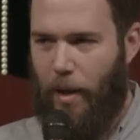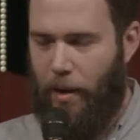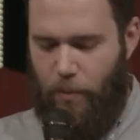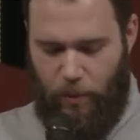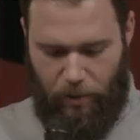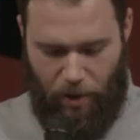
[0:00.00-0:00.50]
Like,
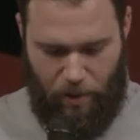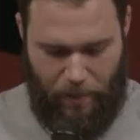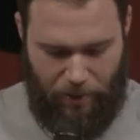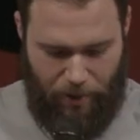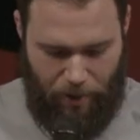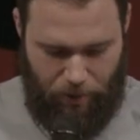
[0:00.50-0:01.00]
we'll talk
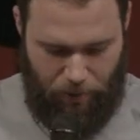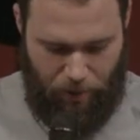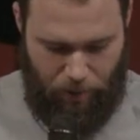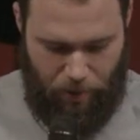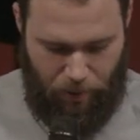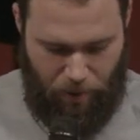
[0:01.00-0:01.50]
about that in a,
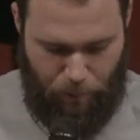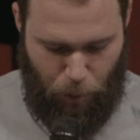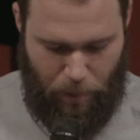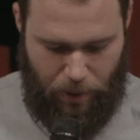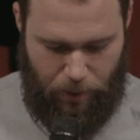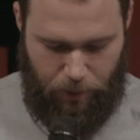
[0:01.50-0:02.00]
in a couple
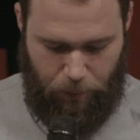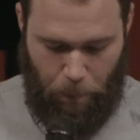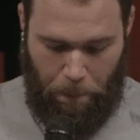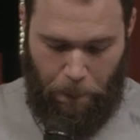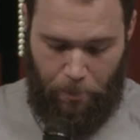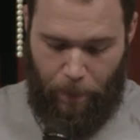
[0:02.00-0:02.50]
minutes.
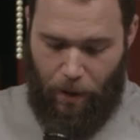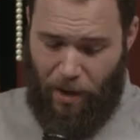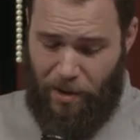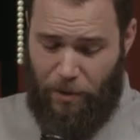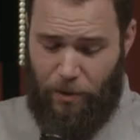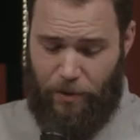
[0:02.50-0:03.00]

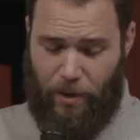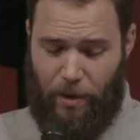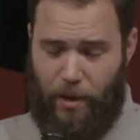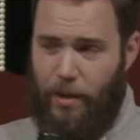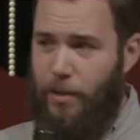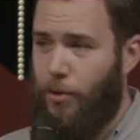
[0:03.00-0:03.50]
Another
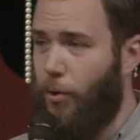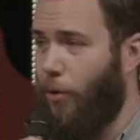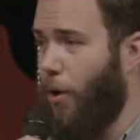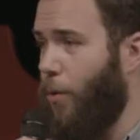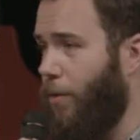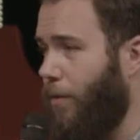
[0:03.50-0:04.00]
thing is
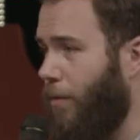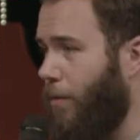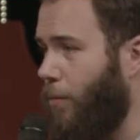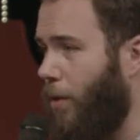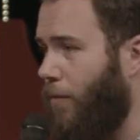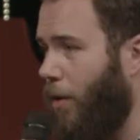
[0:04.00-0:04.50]

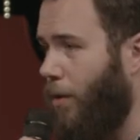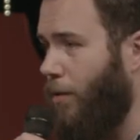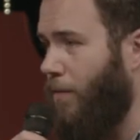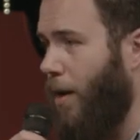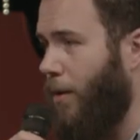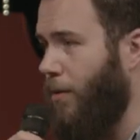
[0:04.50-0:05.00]
growth. One of our
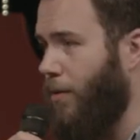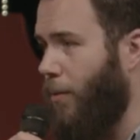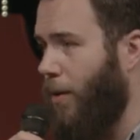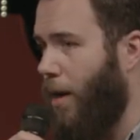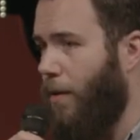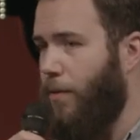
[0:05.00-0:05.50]
other values that
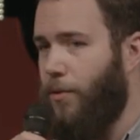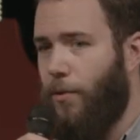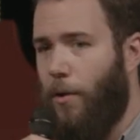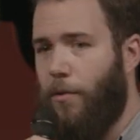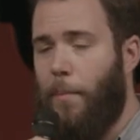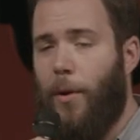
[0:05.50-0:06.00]
we have is
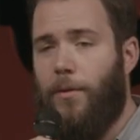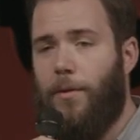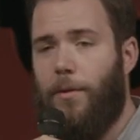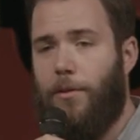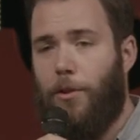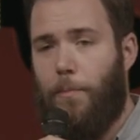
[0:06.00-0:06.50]
growth,
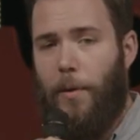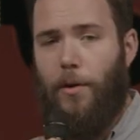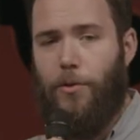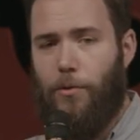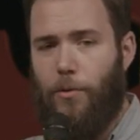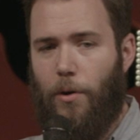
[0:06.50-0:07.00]
both
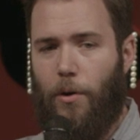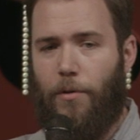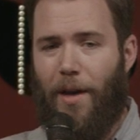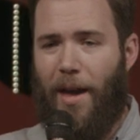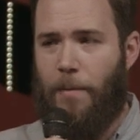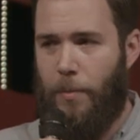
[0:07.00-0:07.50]
spiritual
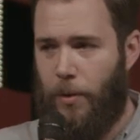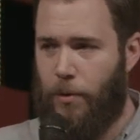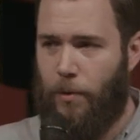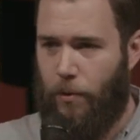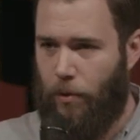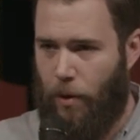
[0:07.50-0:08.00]
growth and
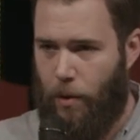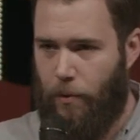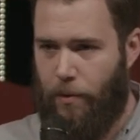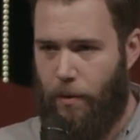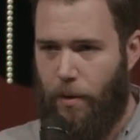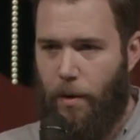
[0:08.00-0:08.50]
musical
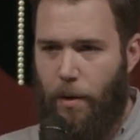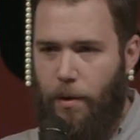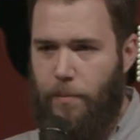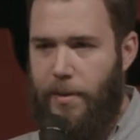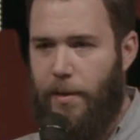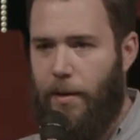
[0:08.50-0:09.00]
growth,
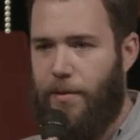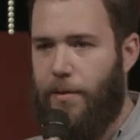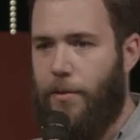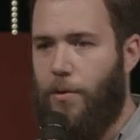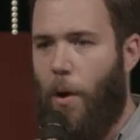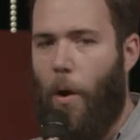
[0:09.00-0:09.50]
because there's